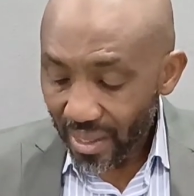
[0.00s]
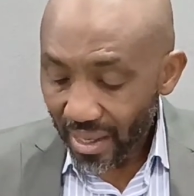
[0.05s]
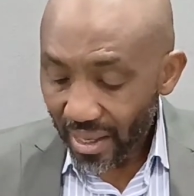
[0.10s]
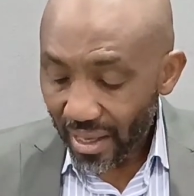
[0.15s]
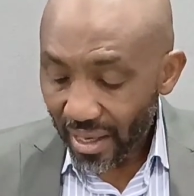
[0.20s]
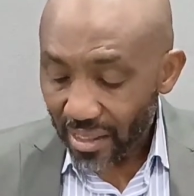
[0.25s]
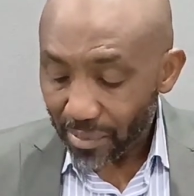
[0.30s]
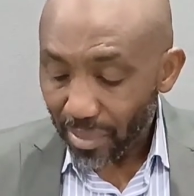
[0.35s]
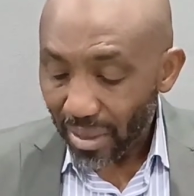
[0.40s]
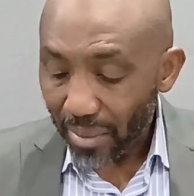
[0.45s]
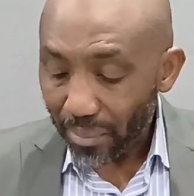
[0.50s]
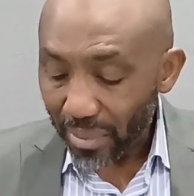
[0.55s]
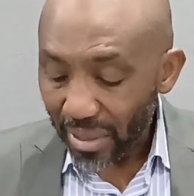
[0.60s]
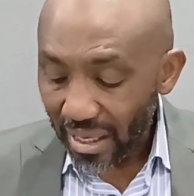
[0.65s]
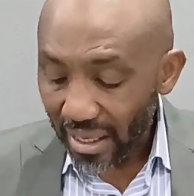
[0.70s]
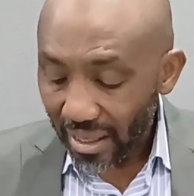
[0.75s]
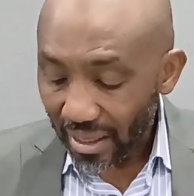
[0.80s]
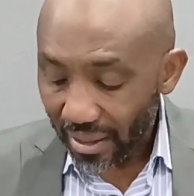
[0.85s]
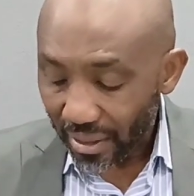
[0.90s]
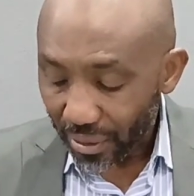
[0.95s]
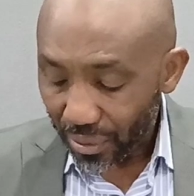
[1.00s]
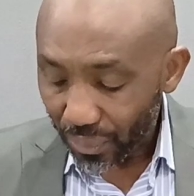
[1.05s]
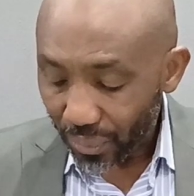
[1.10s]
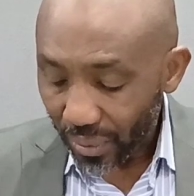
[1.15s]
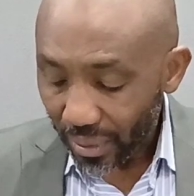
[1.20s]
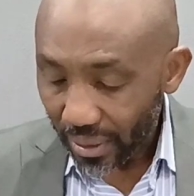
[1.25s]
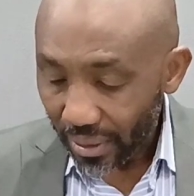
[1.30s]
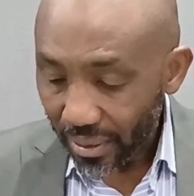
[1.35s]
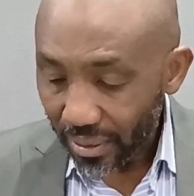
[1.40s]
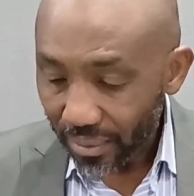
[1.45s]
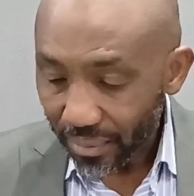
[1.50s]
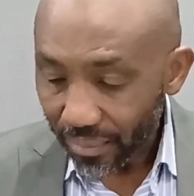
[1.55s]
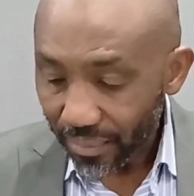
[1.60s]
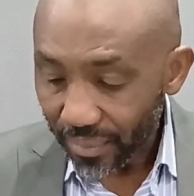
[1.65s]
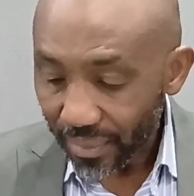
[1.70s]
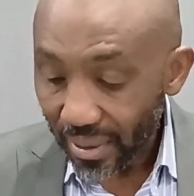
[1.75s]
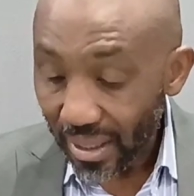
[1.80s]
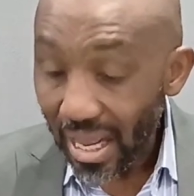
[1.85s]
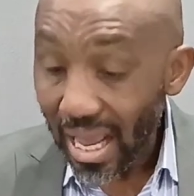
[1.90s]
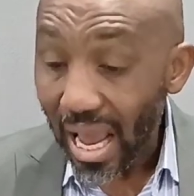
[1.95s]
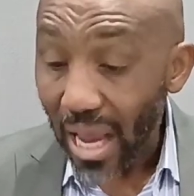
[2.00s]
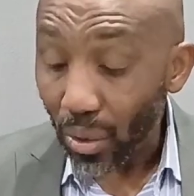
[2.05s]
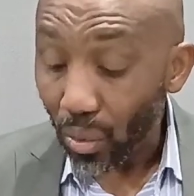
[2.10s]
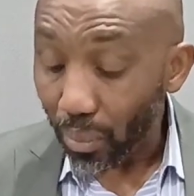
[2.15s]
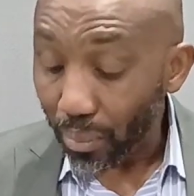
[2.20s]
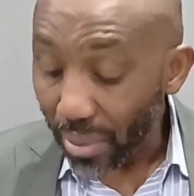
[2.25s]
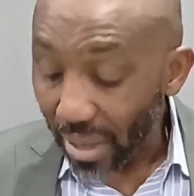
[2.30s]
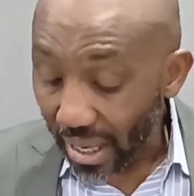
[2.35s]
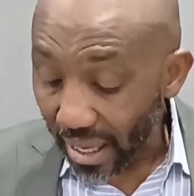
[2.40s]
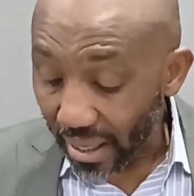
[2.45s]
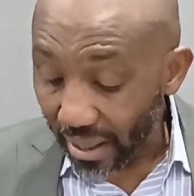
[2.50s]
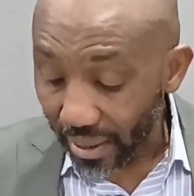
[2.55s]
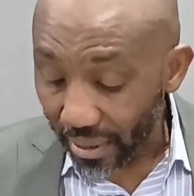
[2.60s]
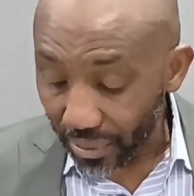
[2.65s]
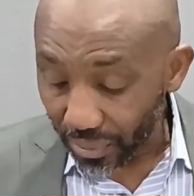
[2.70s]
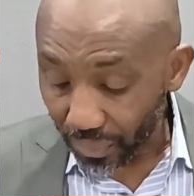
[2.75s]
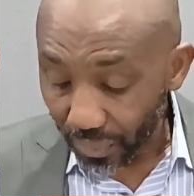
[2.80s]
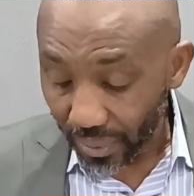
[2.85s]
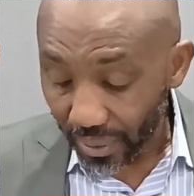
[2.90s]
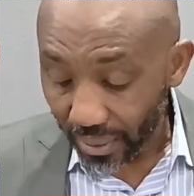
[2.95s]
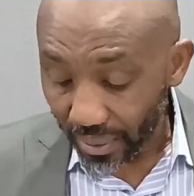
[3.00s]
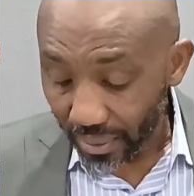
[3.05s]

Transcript: is by being in His Word and obeying His Word.